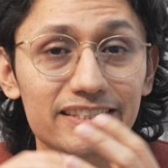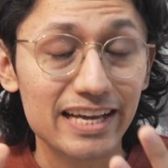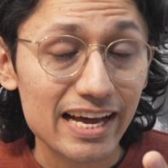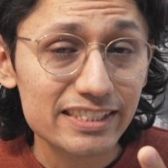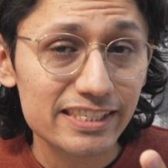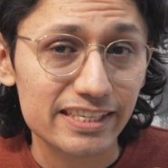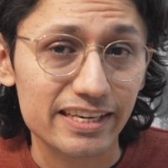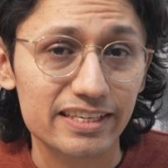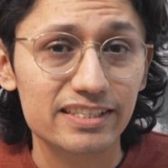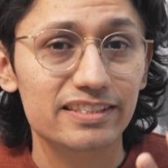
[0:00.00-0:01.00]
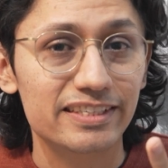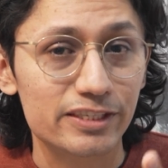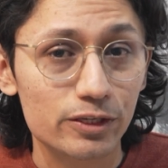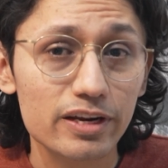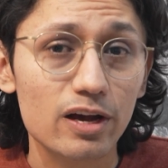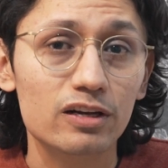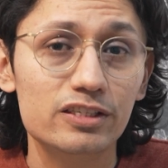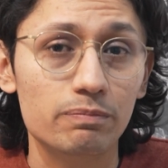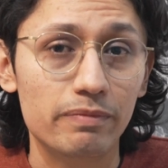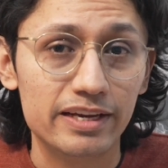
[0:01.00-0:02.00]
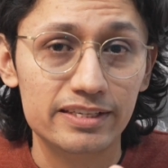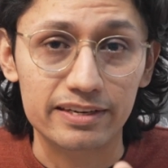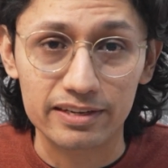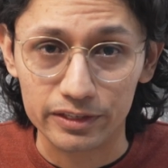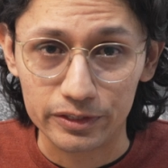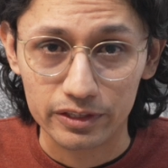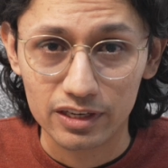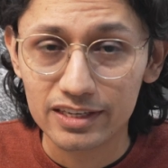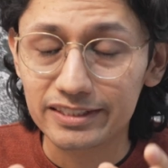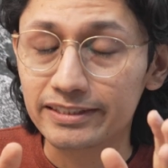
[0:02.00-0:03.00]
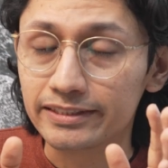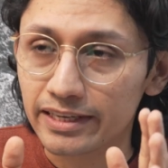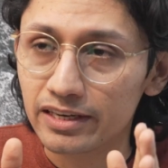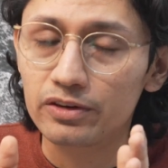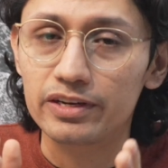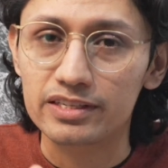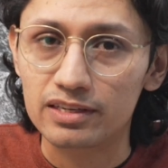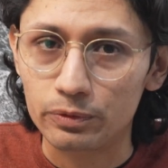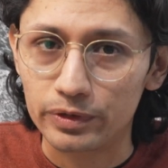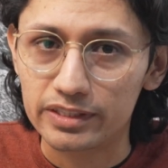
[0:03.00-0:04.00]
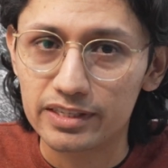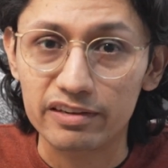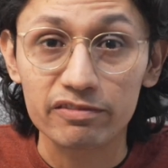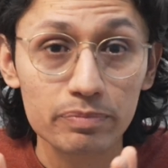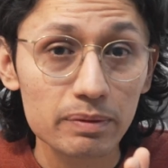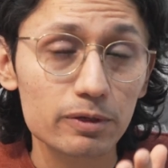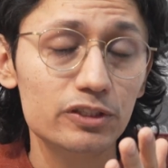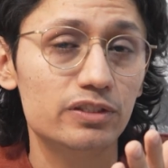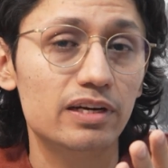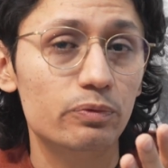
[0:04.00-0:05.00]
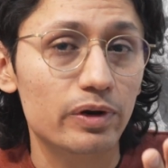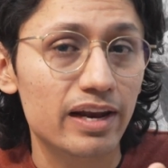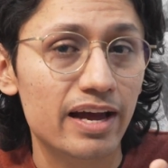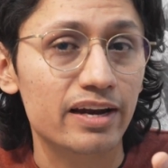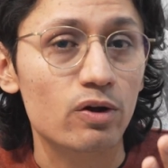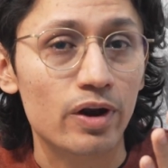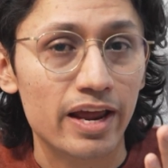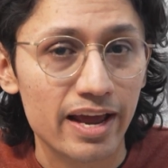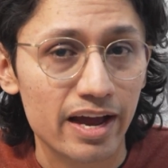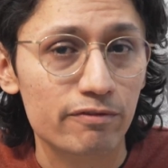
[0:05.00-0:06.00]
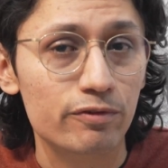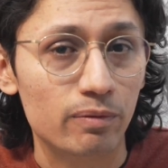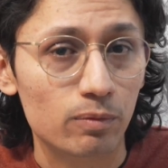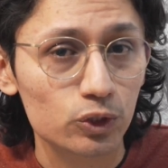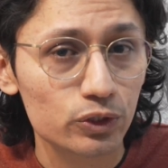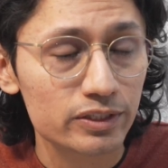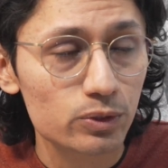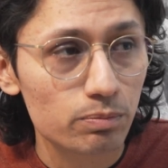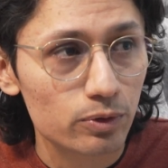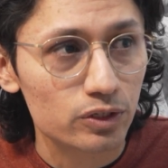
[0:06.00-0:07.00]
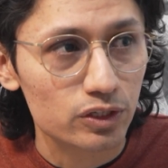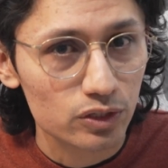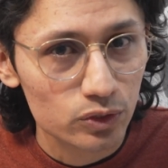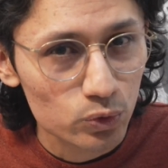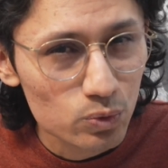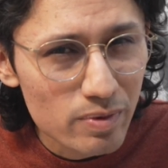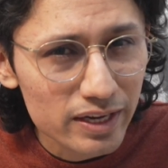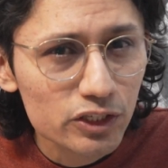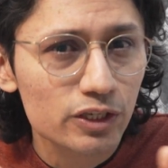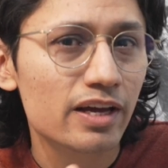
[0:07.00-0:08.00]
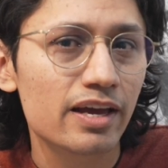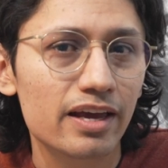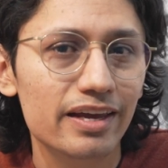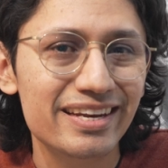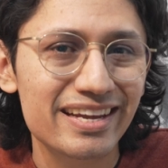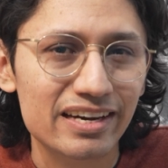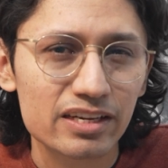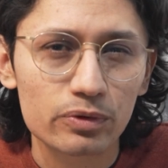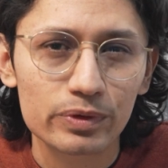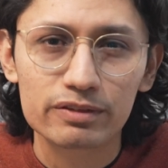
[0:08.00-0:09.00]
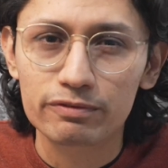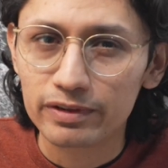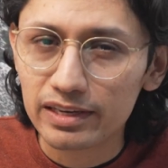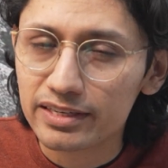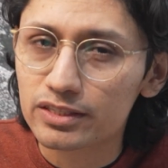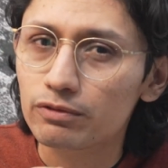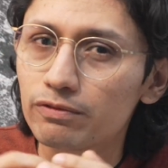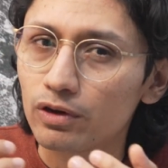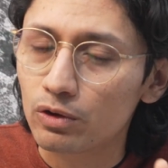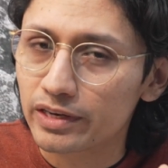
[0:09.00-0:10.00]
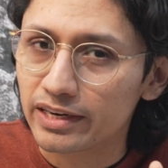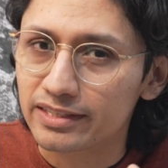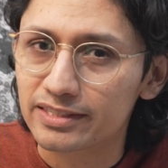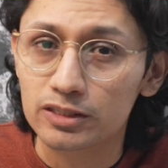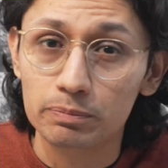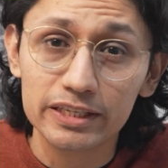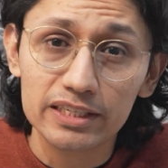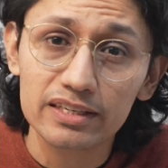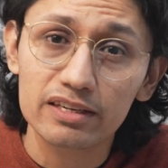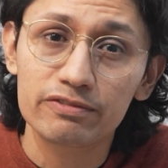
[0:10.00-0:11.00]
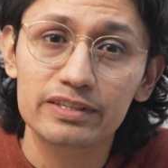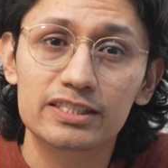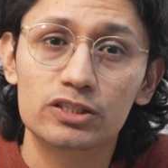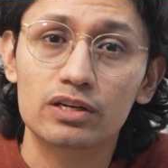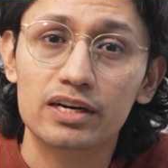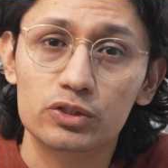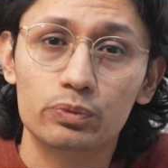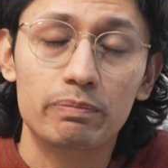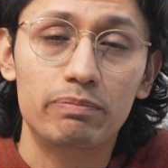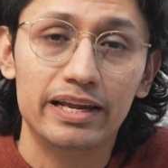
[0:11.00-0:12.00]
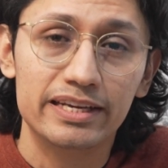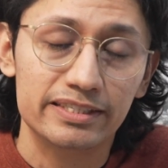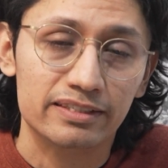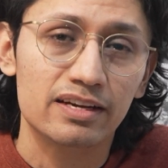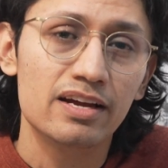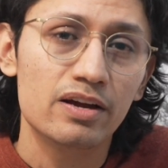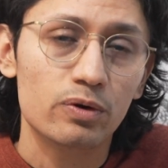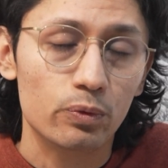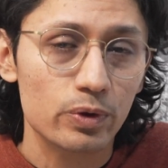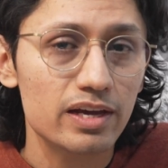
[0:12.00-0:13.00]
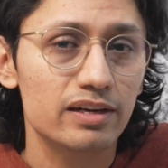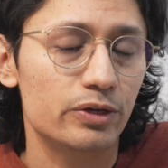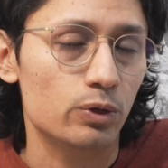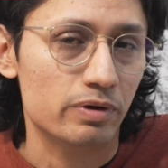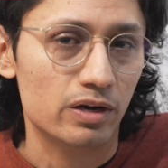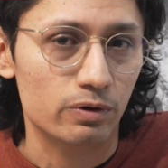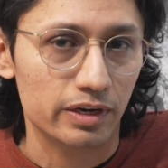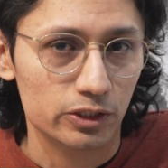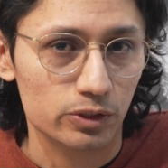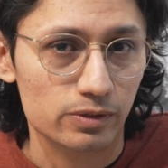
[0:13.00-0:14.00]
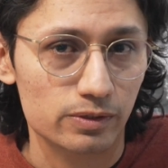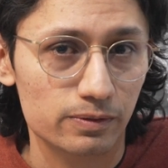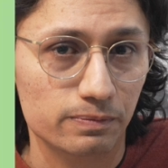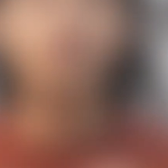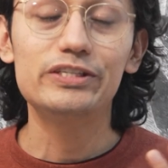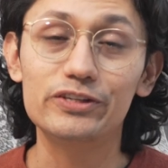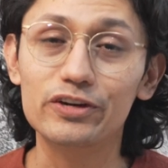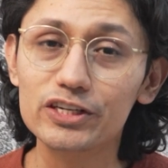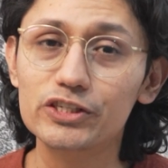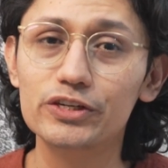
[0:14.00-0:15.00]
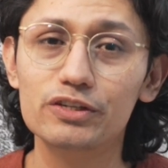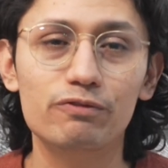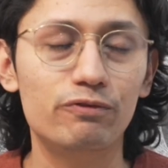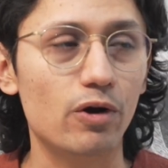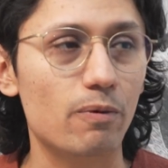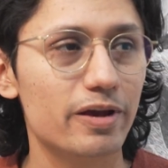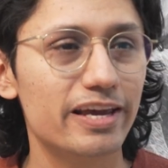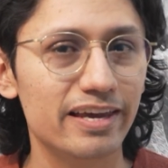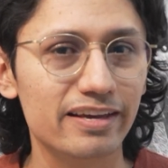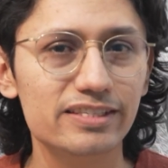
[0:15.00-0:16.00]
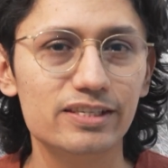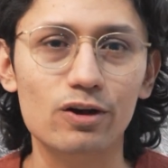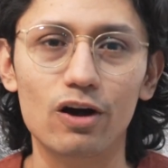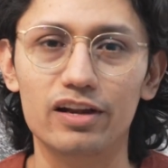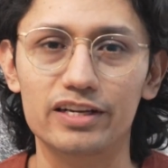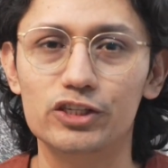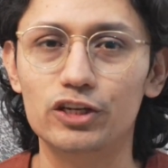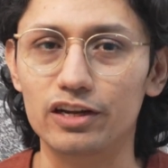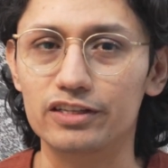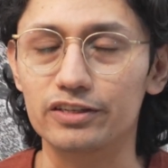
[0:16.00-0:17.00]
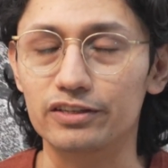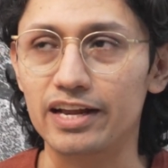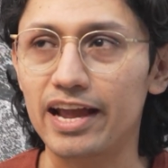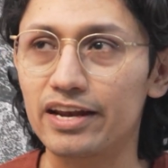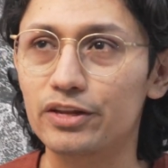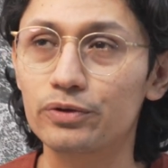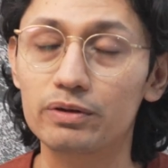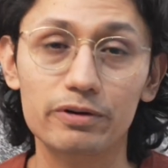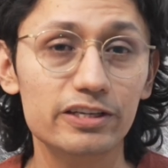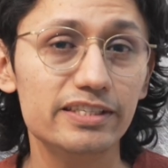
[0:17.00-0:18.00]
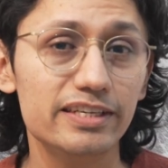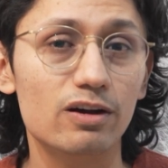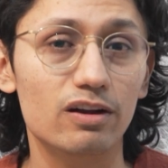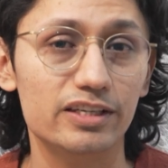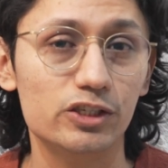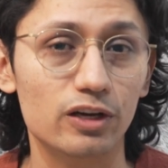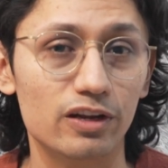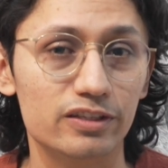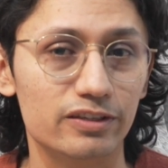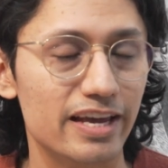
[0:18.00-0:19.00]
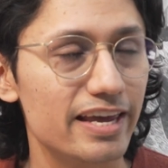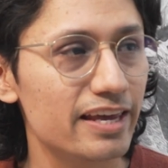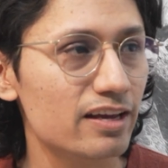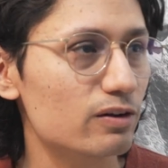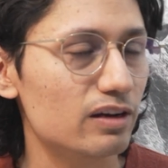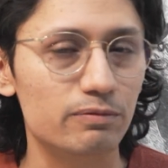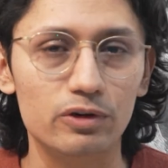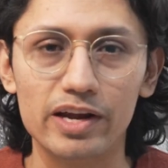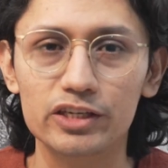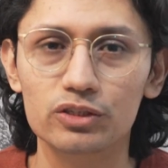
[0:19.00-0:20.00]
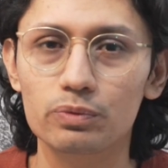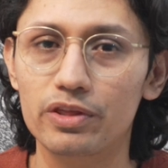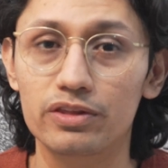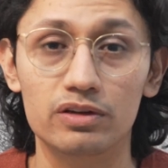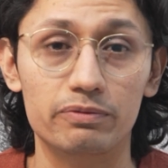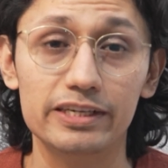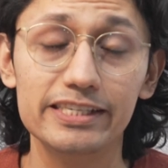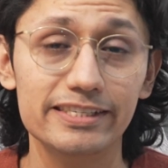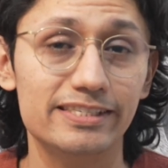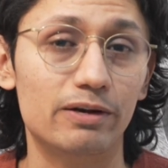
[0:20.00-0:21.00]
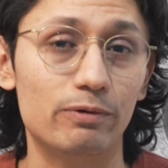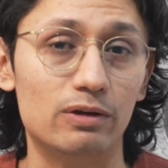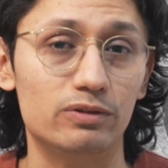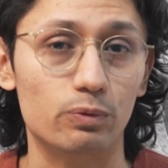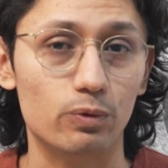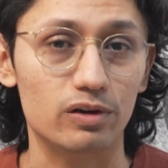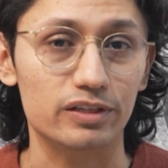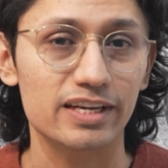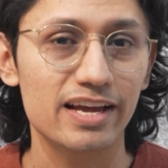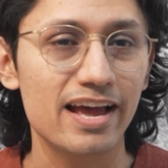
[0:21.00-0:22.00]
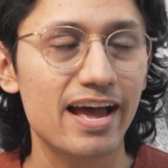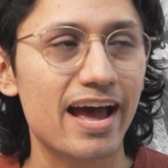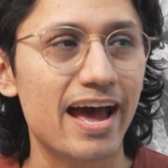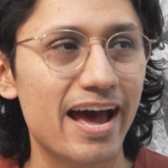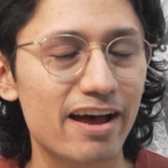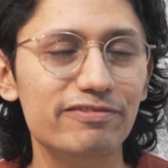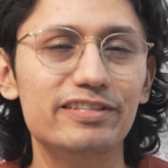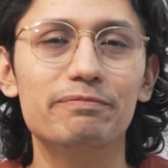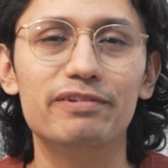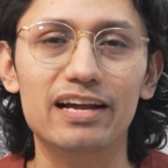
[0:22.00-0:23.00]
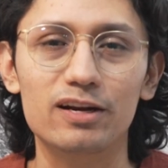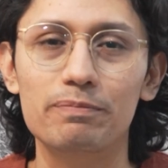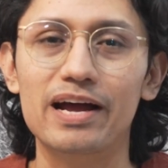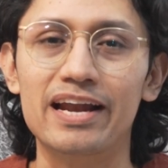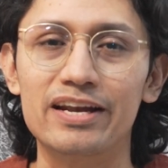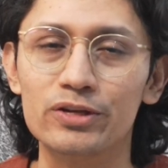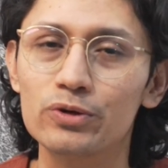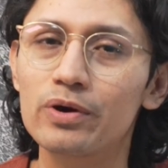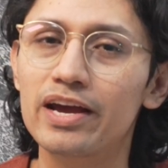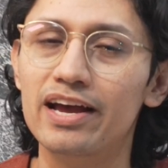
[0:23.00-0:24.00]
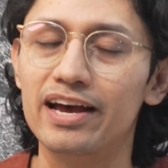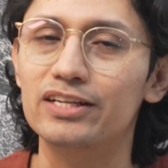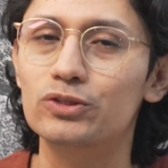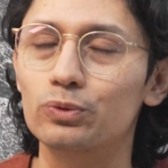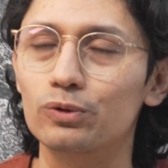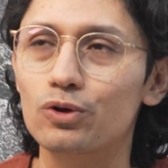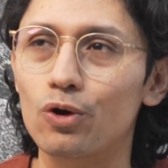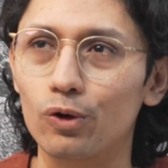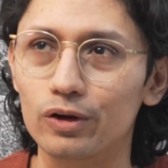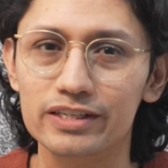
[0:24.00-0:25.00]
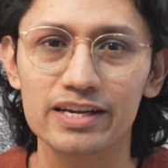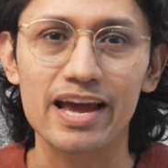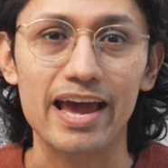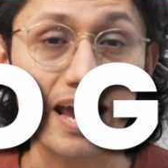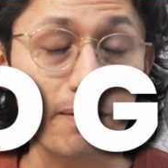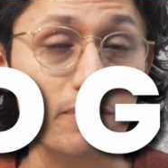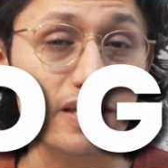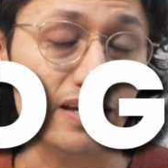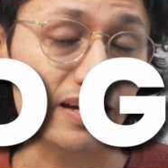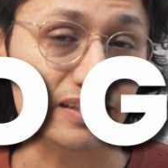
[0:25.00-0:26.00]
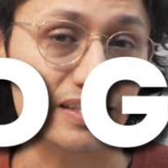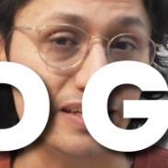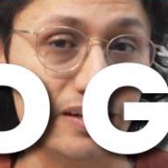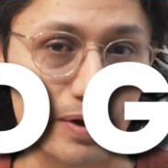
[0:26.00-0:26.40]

That said, the study also makes it clear. There is a risk. If people start relying on AI for emotional support too much, it can increase feelings of loneliness, especially if it starts replacing real human connections. Researchers from King's College London and University College London, in collaboration with universities around the world, have developed a new AI tool called ECgMLP